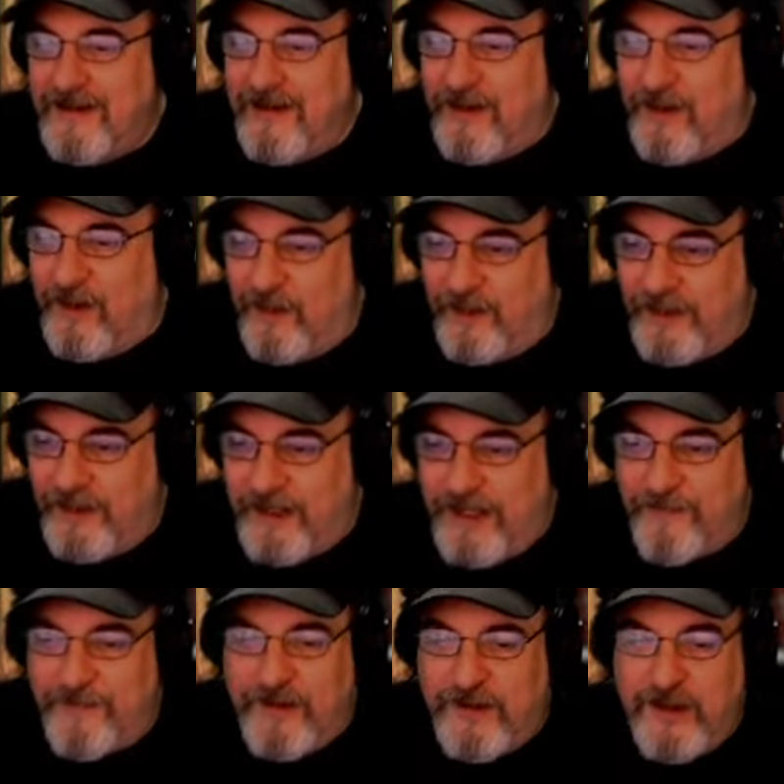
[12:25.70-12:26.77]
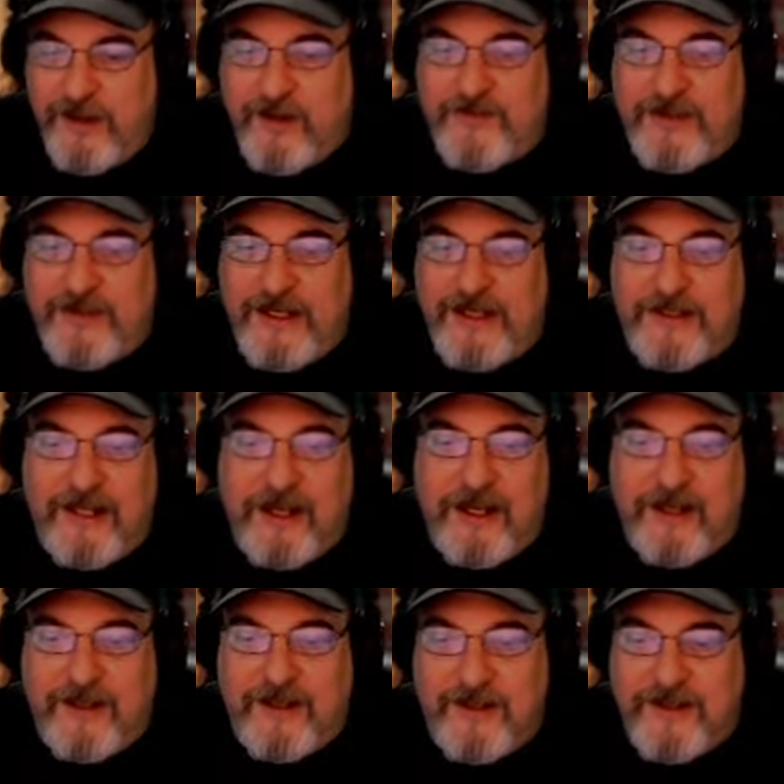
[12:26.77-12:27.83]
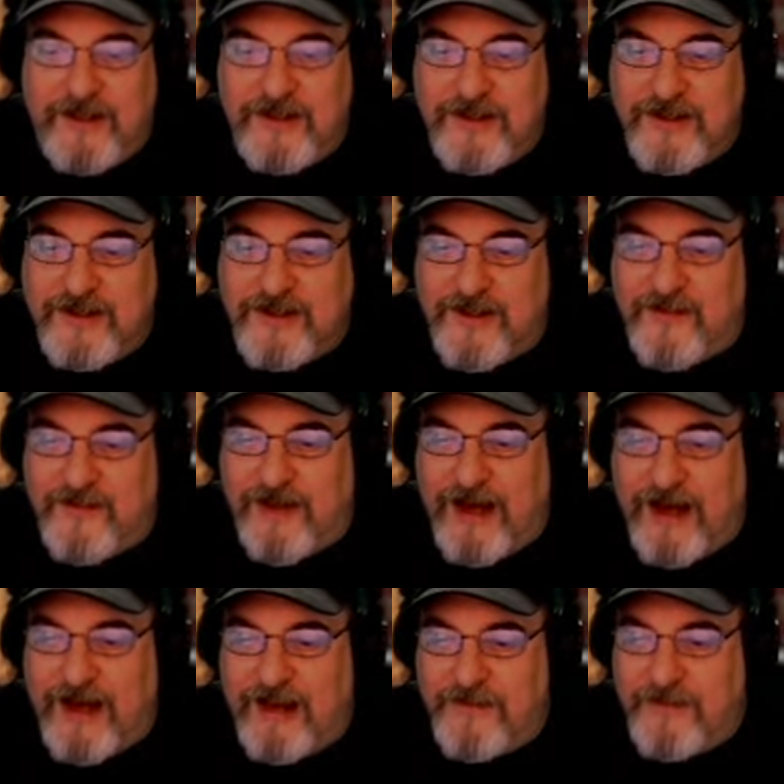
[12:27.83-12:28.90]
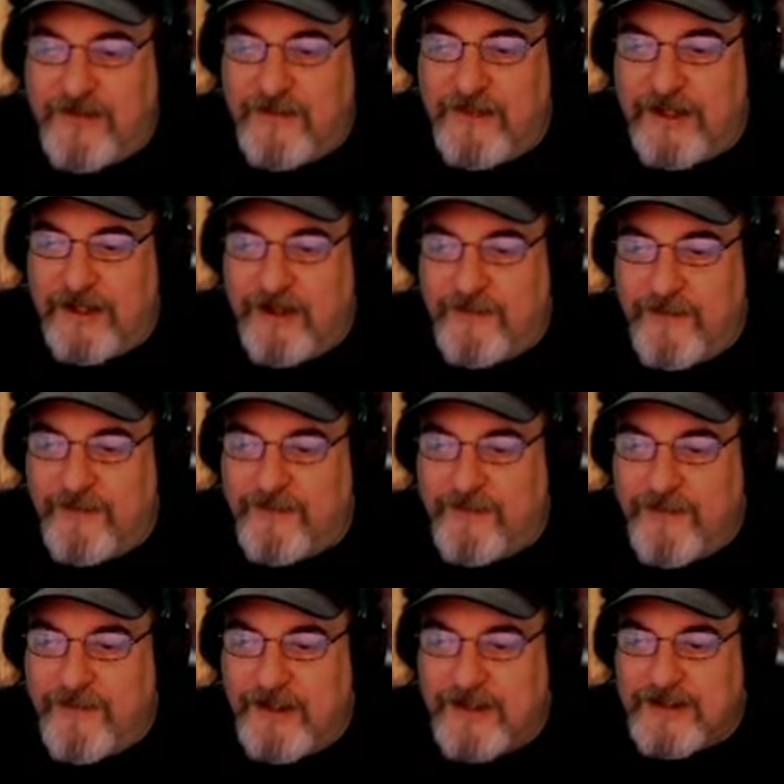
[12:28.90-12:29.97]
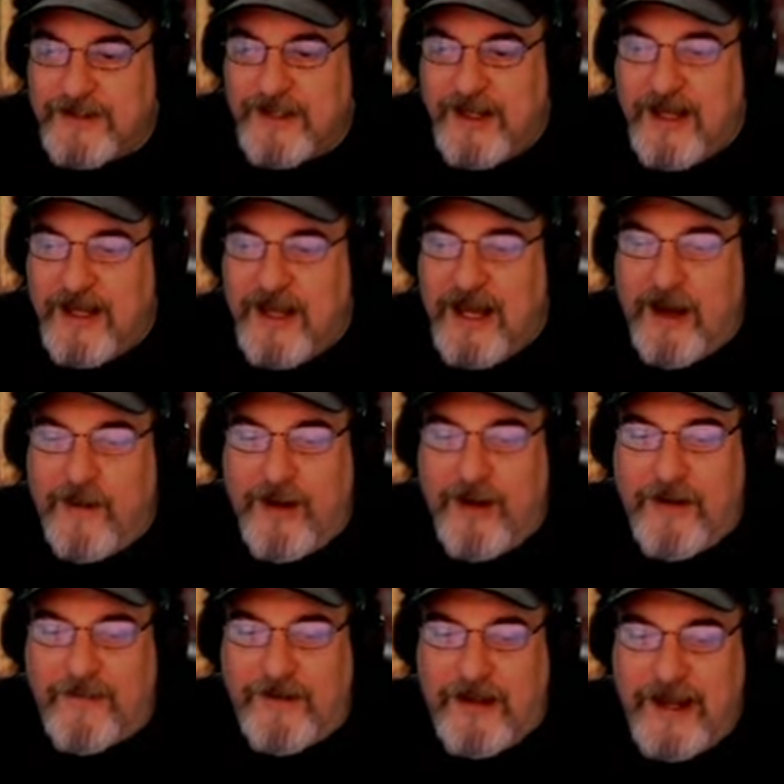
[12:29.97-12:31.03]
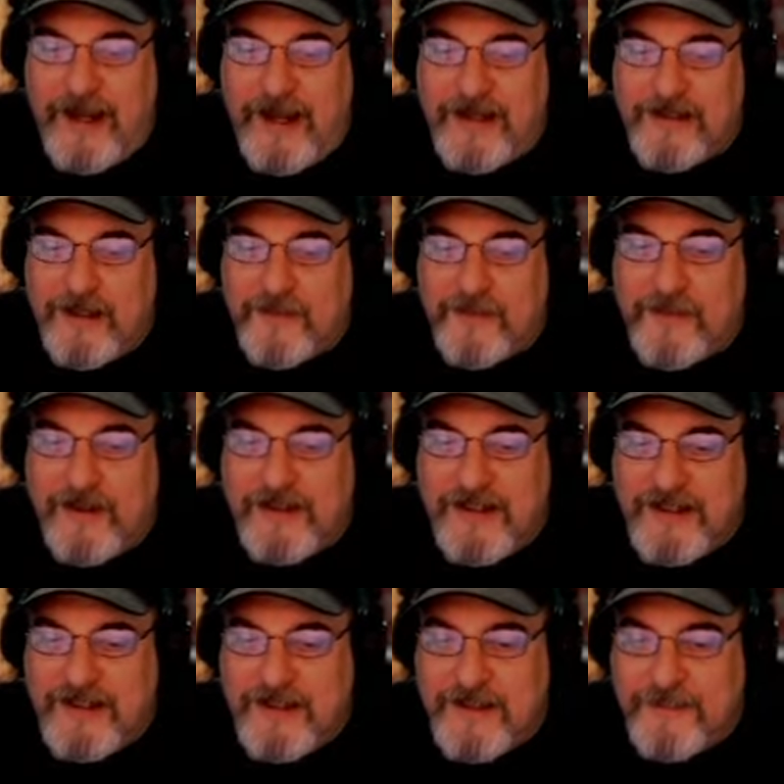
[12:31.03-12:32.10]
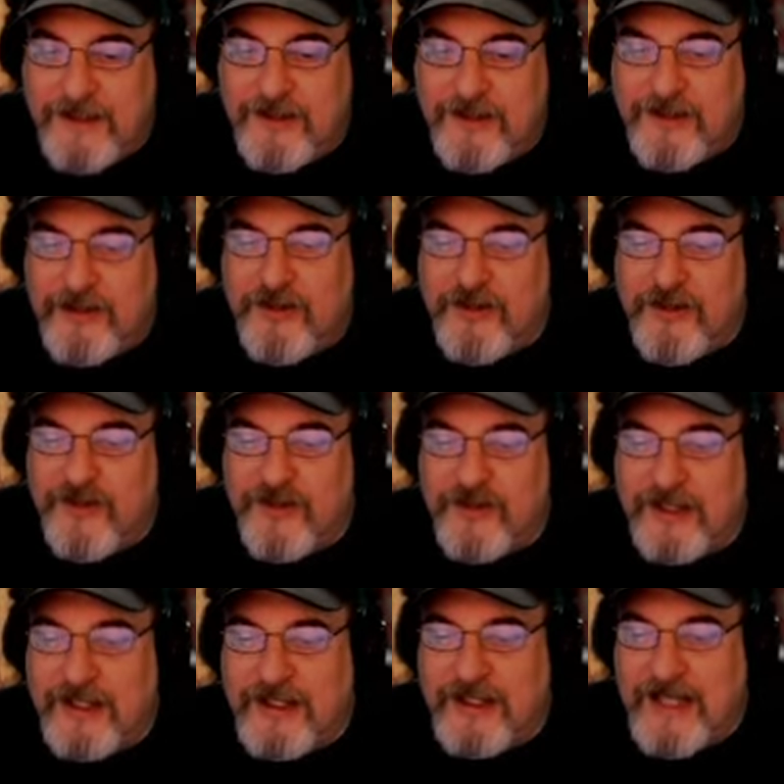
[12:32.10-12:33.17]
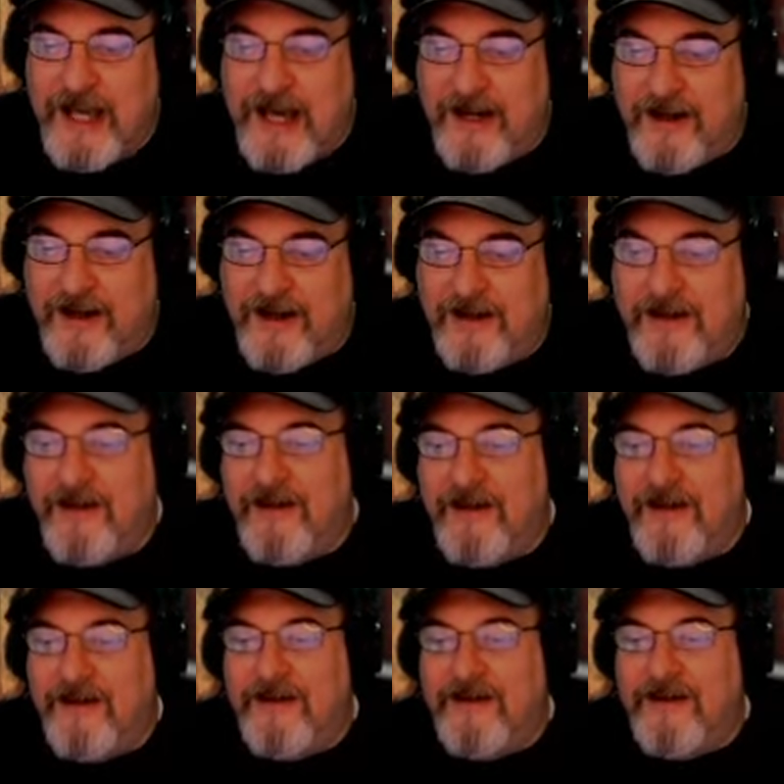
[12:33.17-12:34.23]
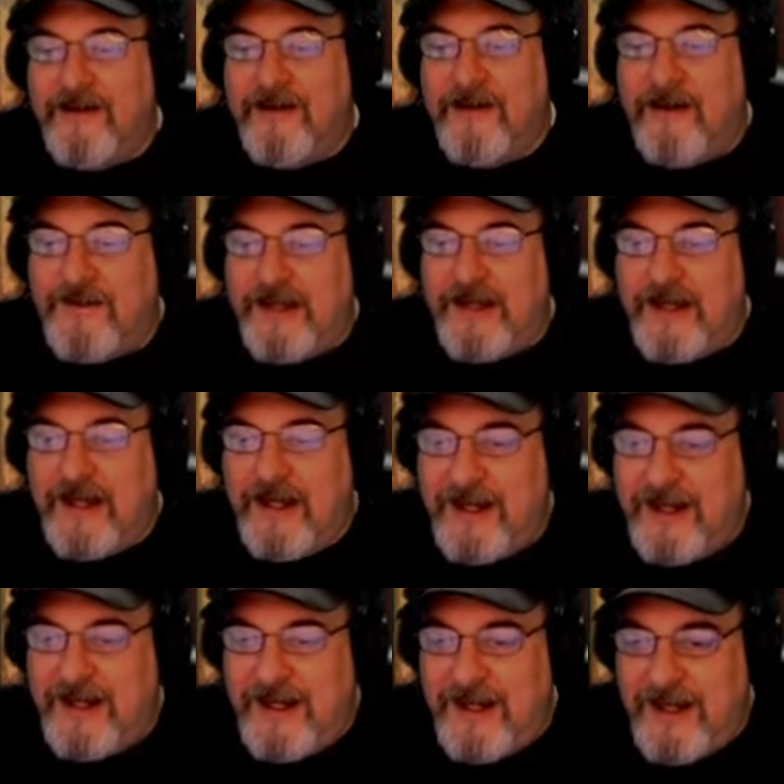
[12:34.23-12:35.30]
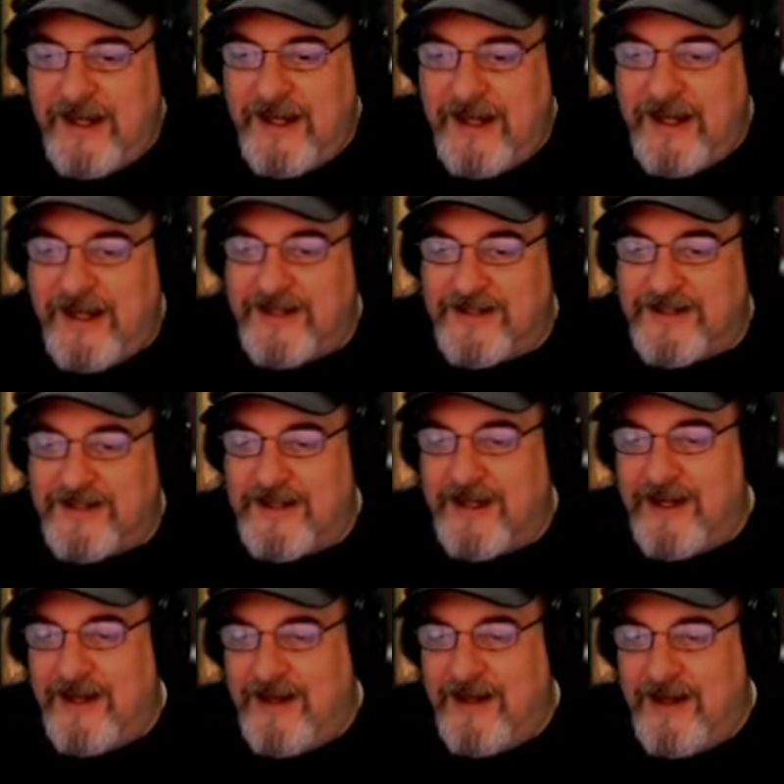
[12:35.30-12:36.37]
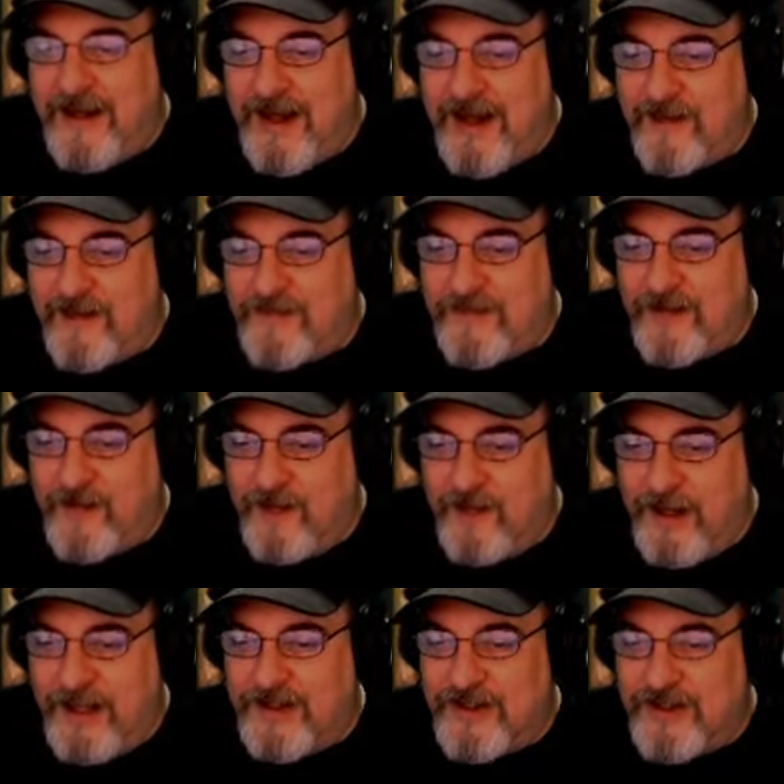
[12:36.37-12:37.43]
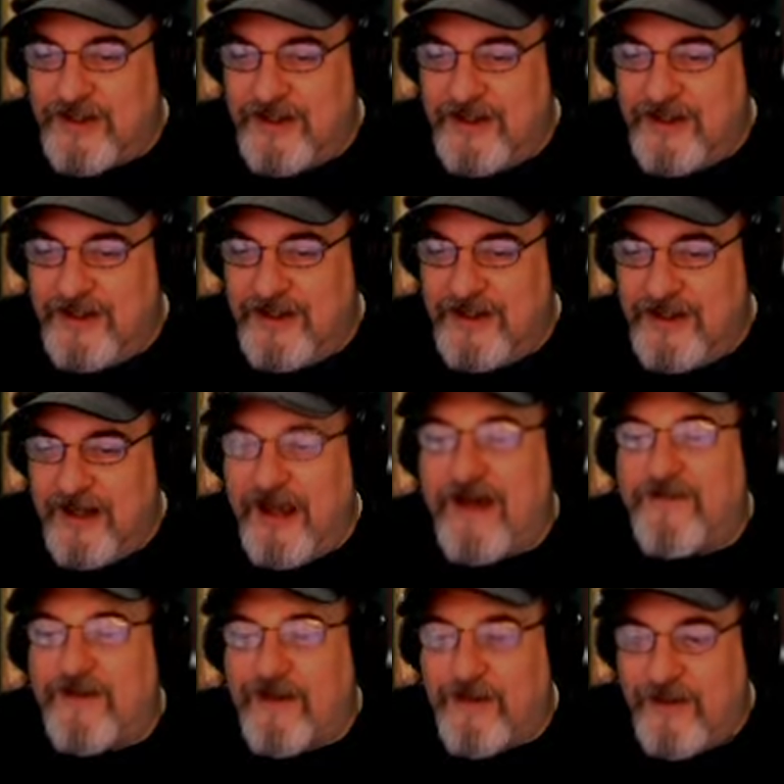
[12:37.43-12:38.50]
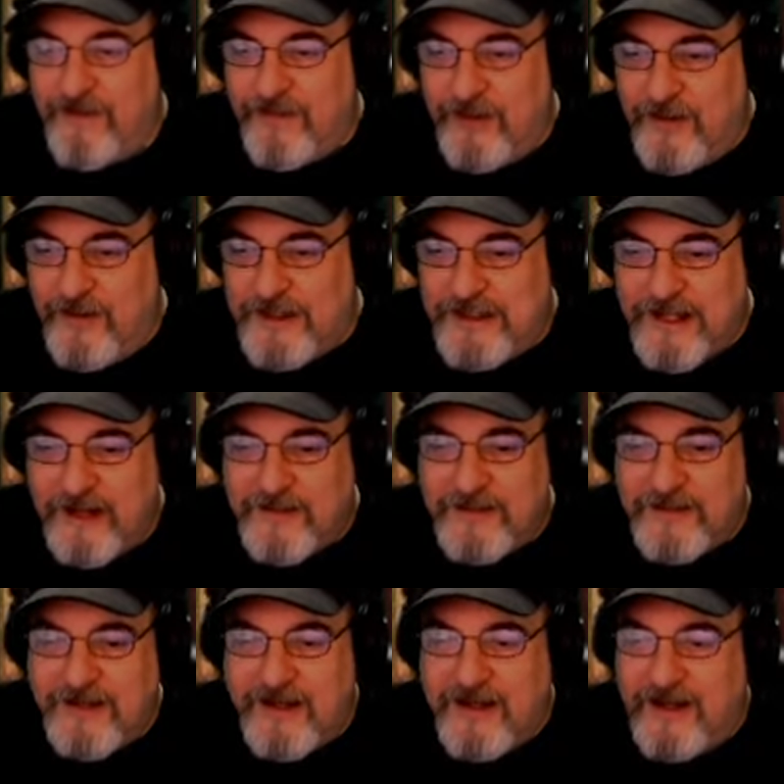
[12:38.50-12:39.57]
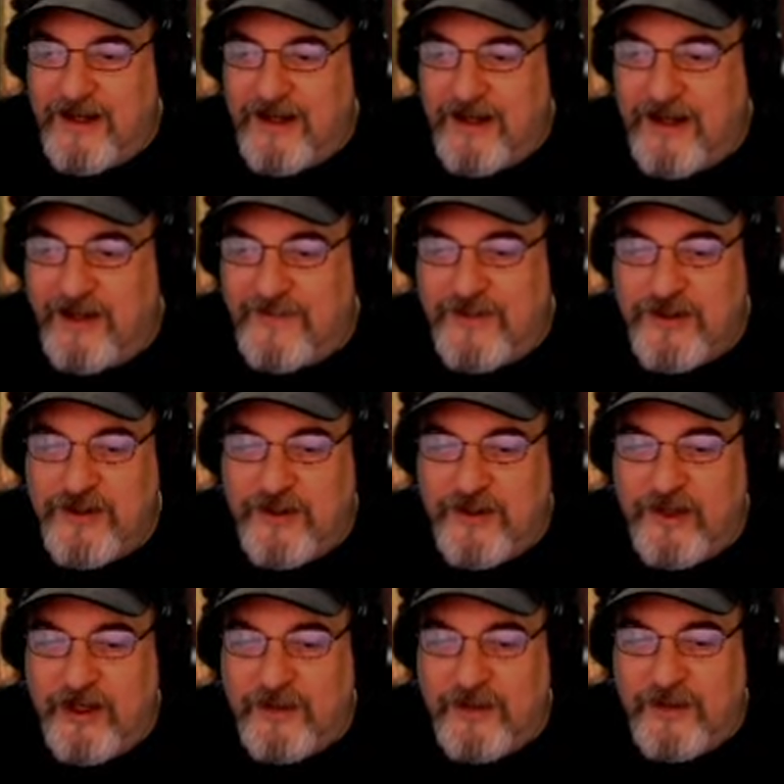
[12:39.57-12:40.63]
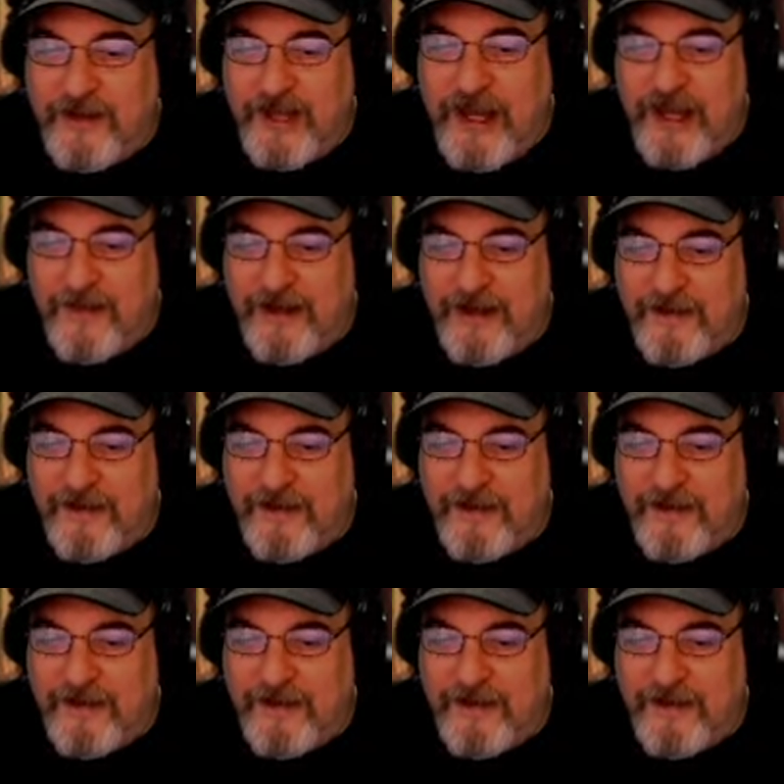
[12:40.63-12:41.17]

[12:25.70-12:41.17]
Only a few of these killer dungeons survive to become infamous. However, as their participants usually tire of the idiocy after a few attempts of enjoyable gaming.